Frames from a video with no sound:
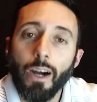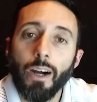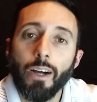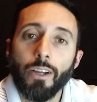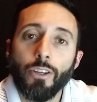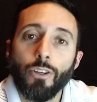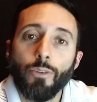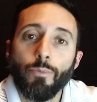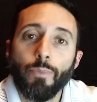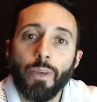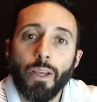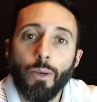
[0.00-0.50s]

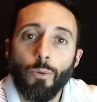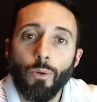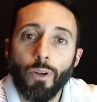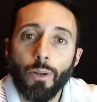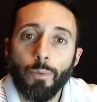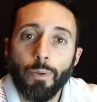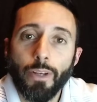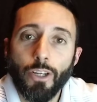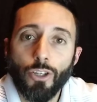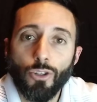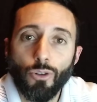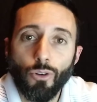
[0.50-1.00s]
you may want to
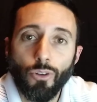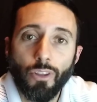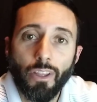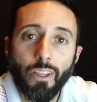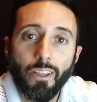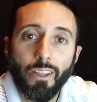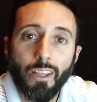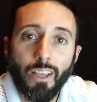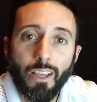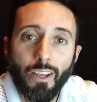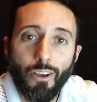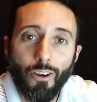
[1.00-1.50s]
make sure
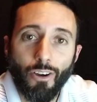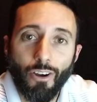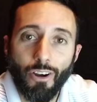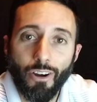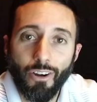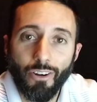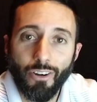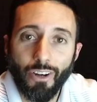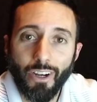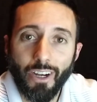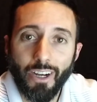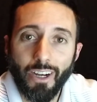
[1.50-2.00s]
that they
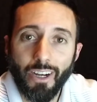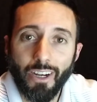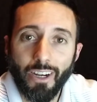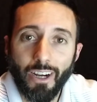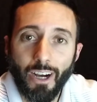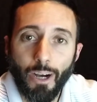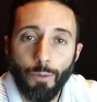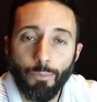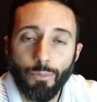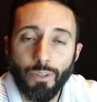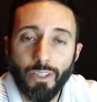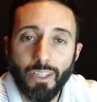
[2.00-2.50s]
are
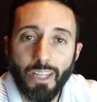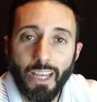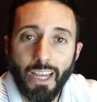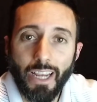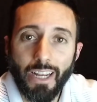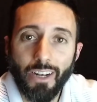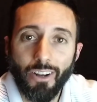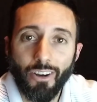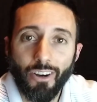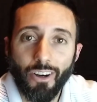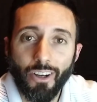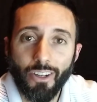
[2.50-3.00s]
up to
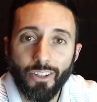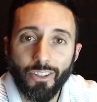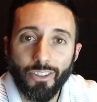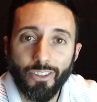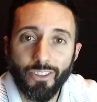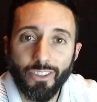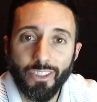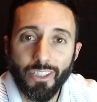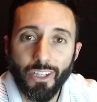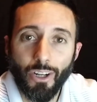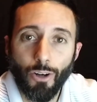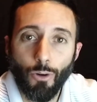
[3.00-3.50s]
date
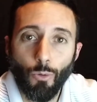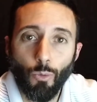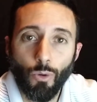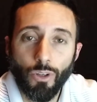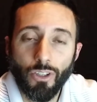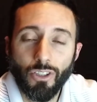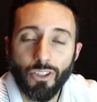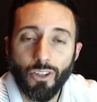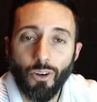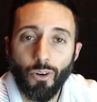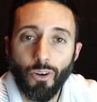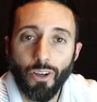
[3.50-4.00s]
on
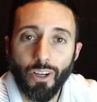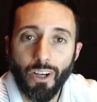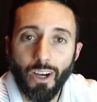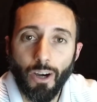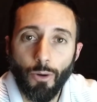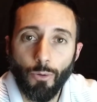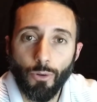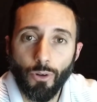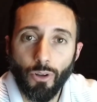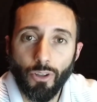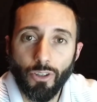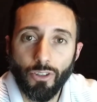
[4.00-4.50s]
what's going
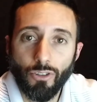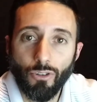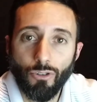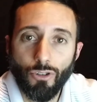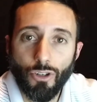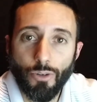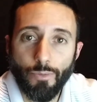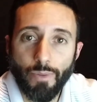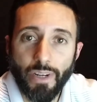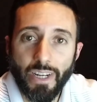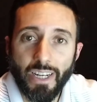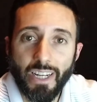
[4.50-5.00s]
on with all the
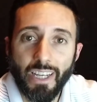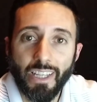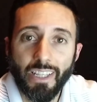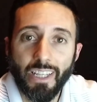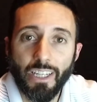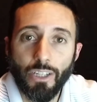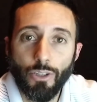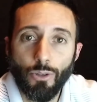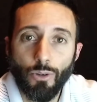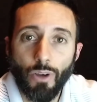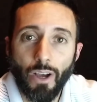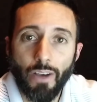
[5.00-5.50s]
social media, and they
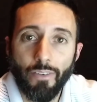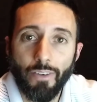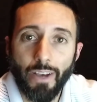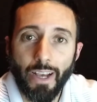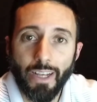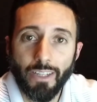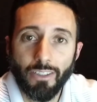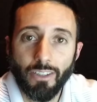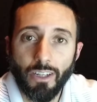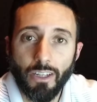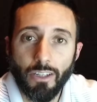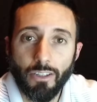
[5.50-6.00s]
do have
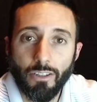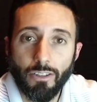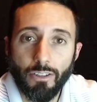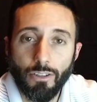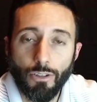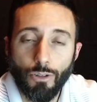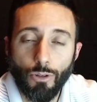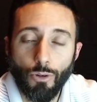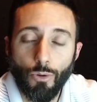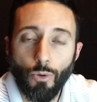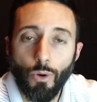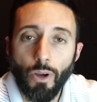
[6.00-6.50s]
access
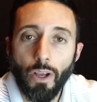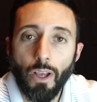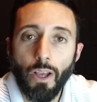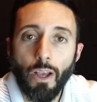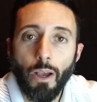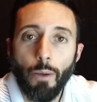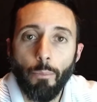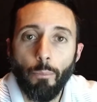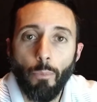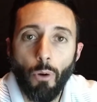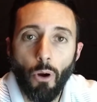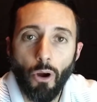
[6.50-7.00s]
to
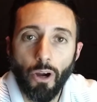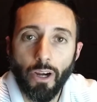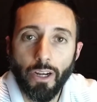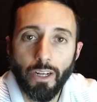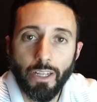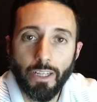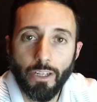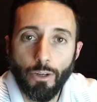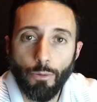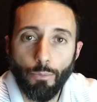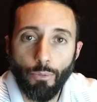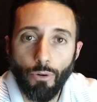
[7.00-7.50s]

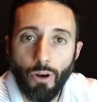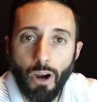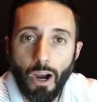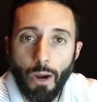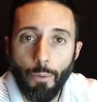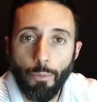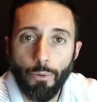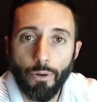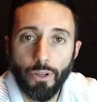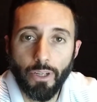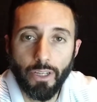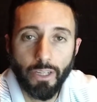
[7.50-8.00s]
marketing your
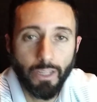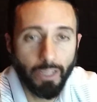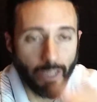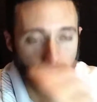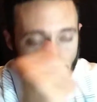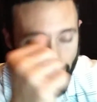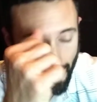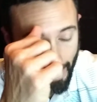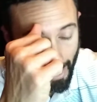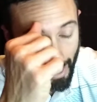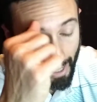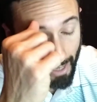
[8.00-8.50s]
property
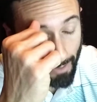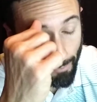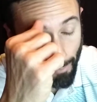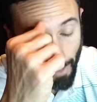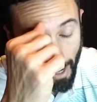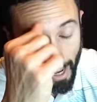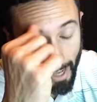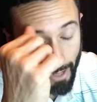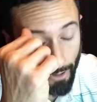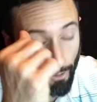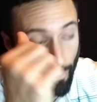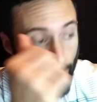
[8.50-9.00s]
in that
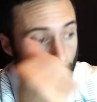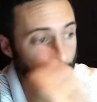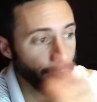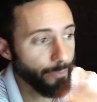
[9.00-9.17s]
manner.